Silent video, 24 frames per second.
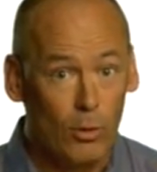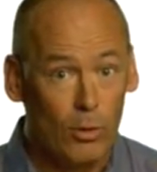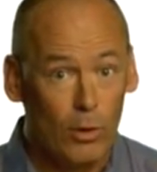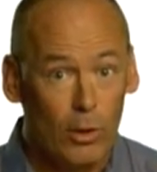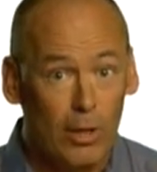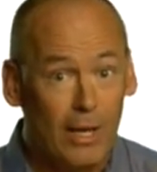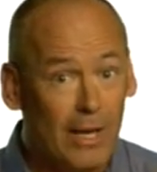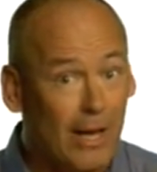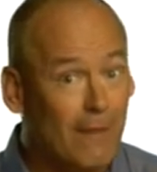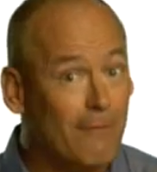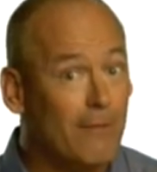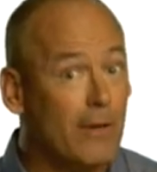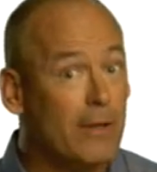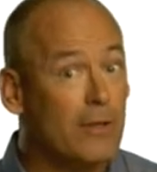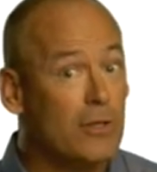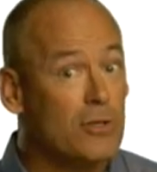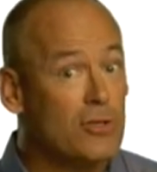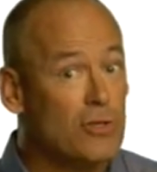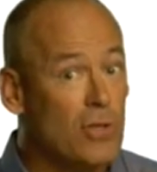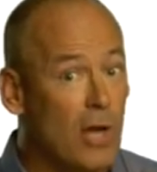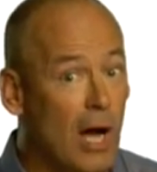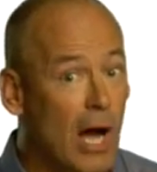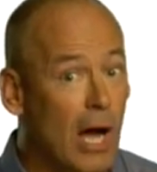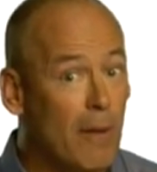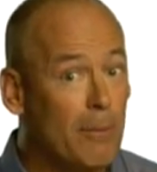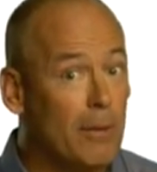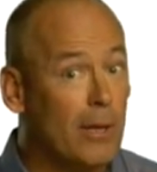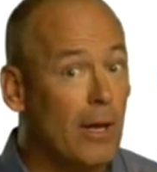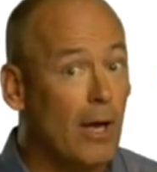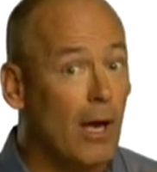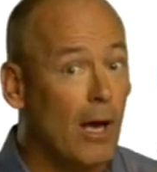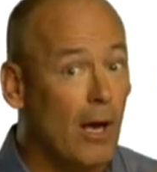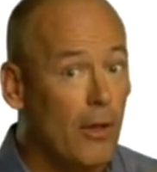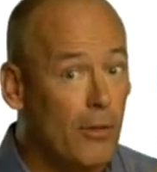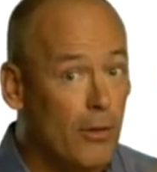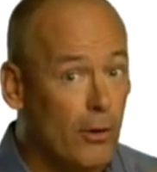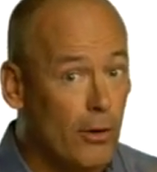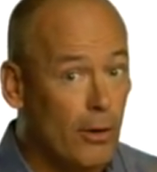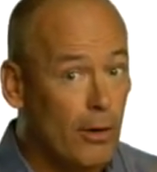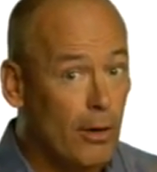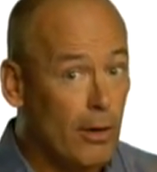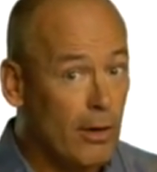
You cannot find a job in other